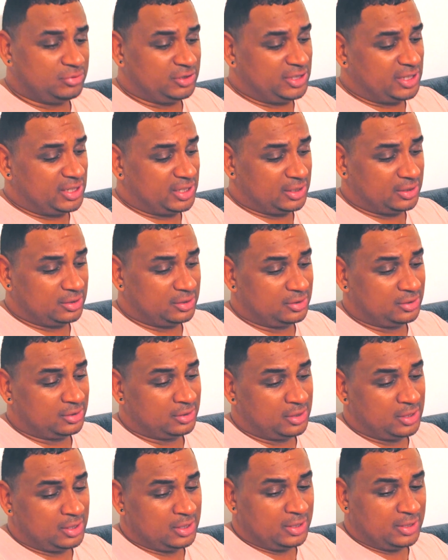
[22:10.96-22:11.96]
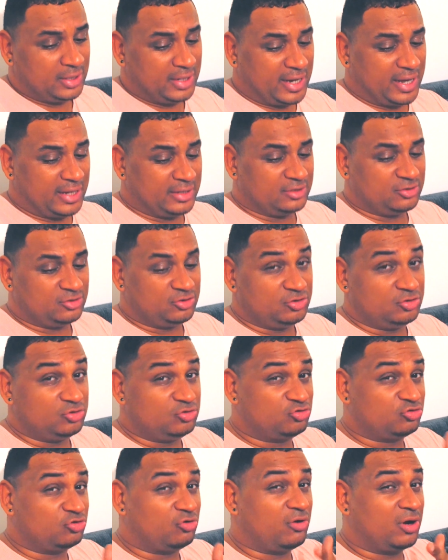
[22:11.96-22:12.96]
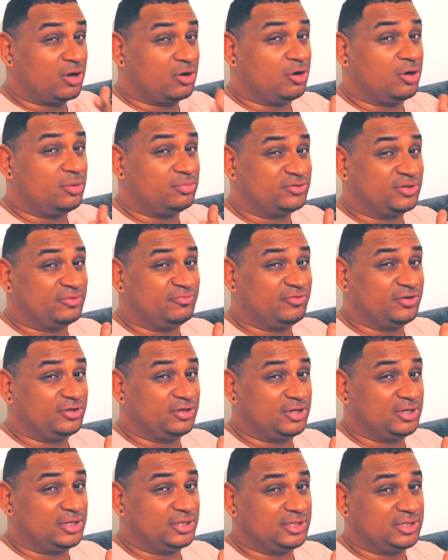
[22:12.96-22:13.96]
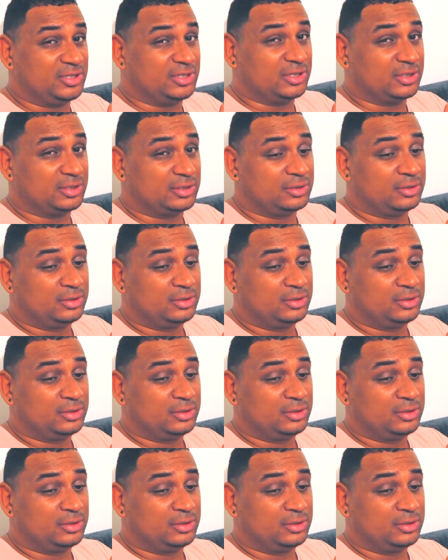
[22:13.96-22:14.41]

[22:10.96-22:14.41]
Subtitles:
Yeah. And you saw I copped something earlier, didn't you?